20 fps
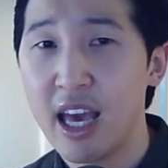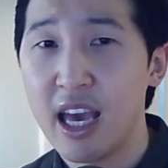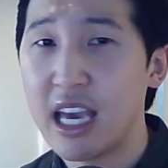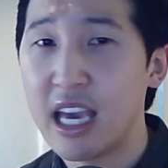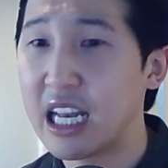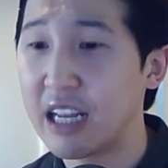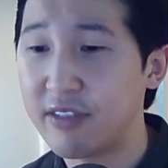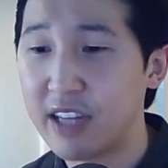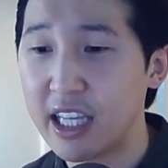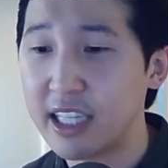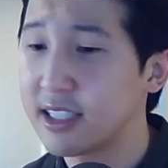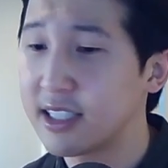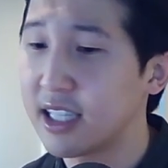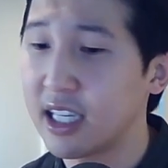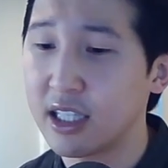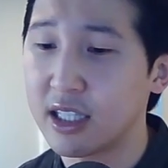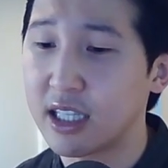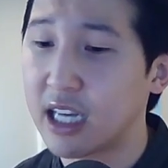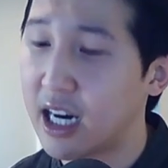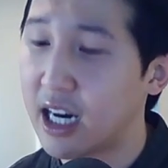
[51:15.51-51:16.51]
And if they
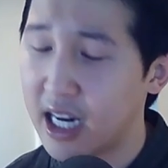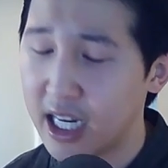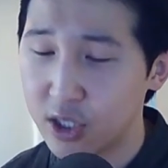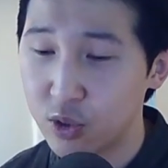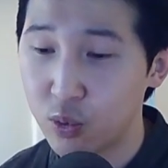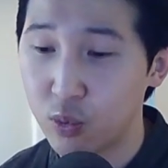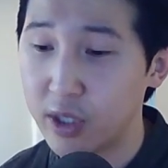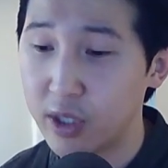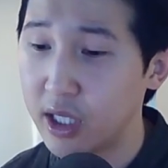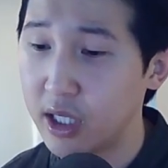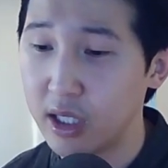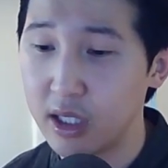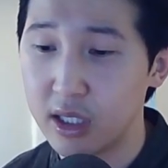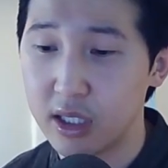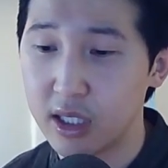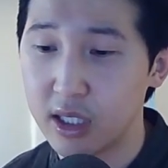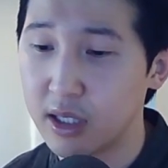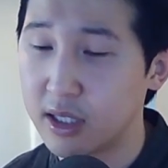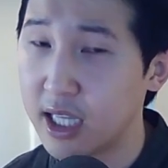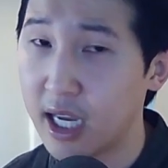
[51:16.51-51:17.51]
say, guys, we
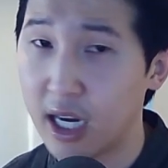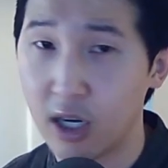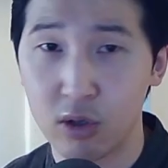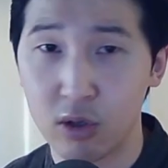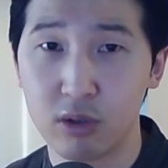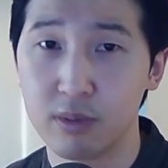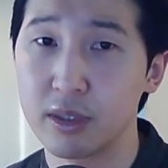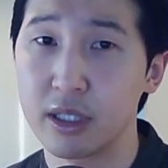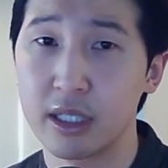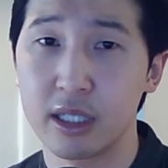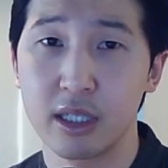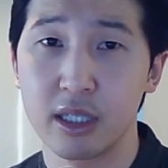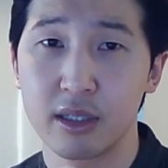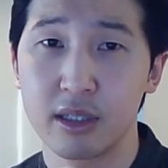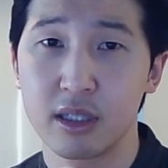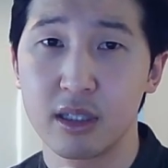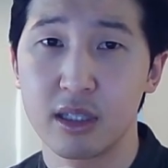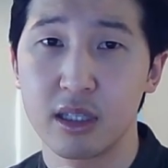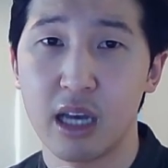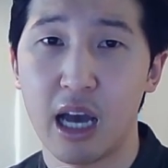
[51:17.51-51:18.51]
did terribly,
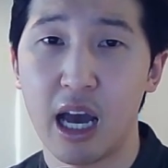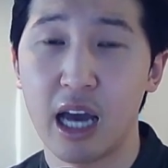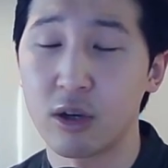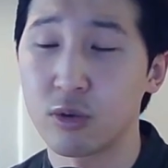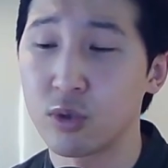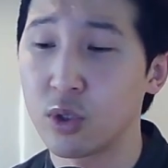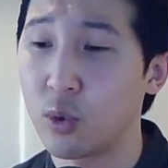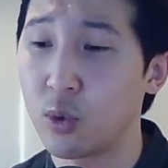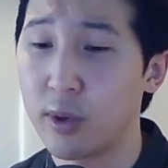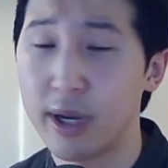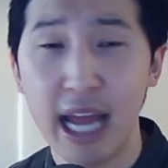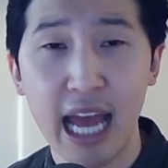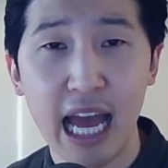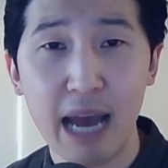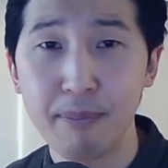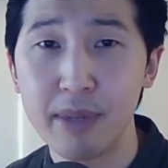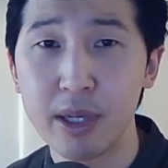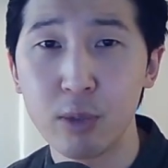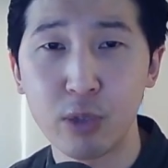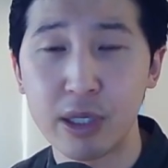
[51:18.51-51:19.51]
I don't know what
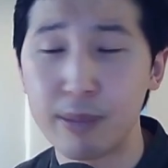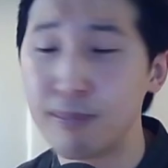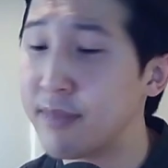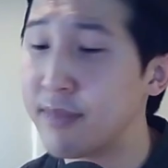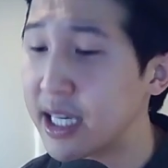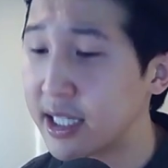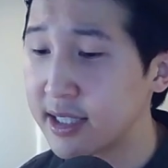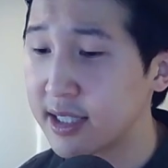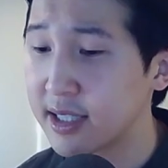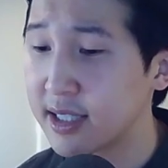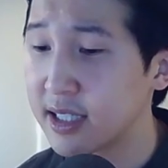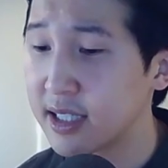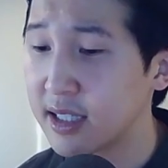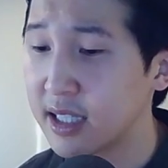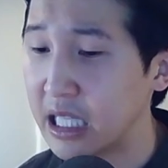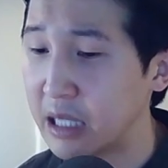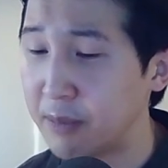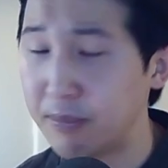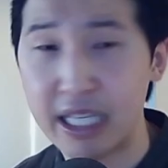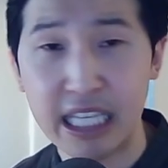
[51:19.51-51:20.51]
happened. We missed
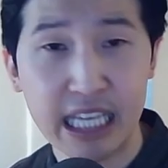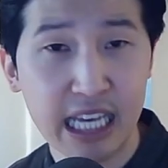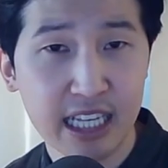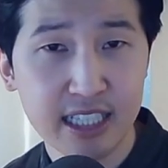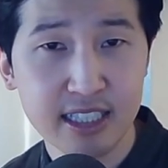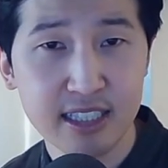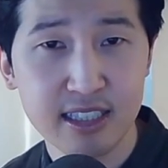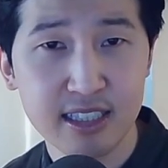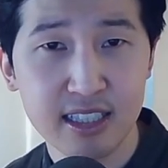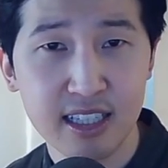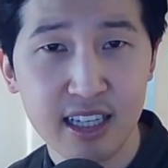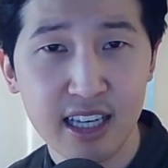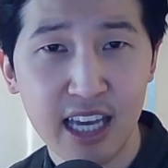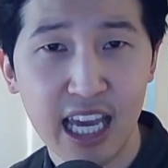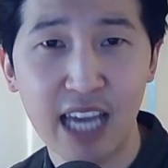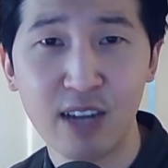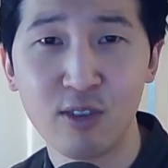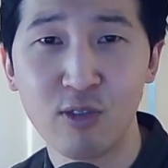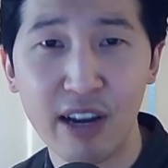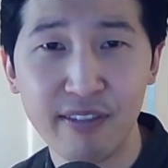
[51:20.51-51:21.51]
EPS
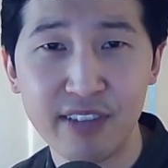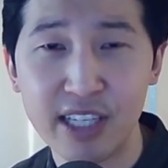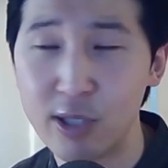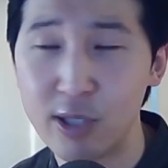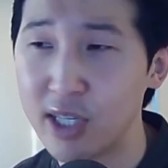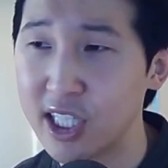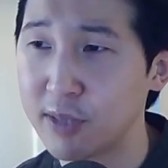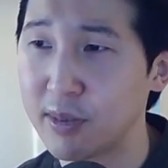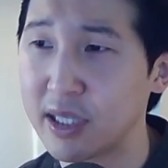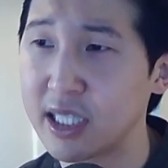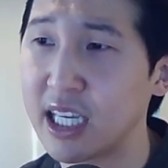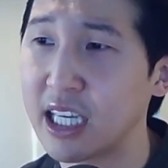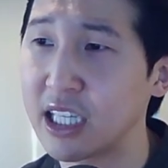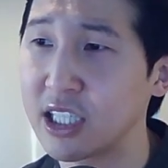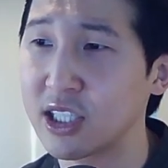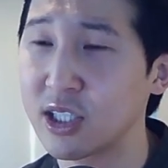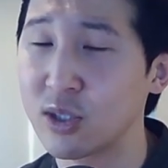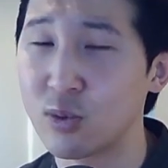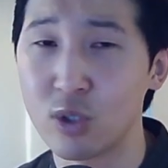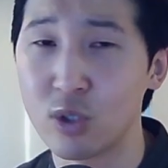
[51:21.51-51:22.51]
and revenue
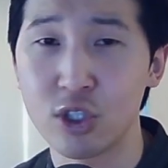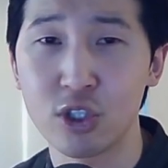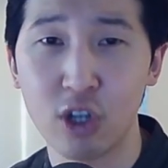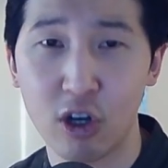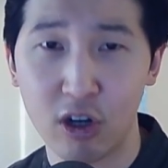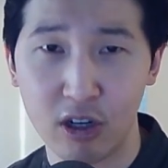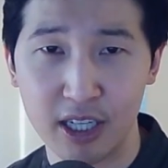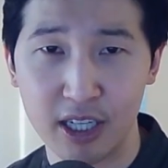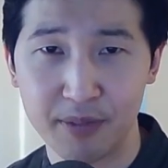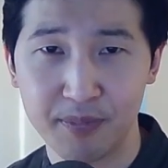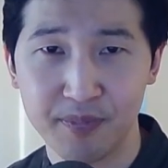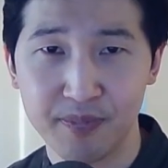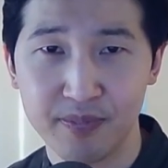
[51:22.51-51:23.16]
expectations. We're sorry.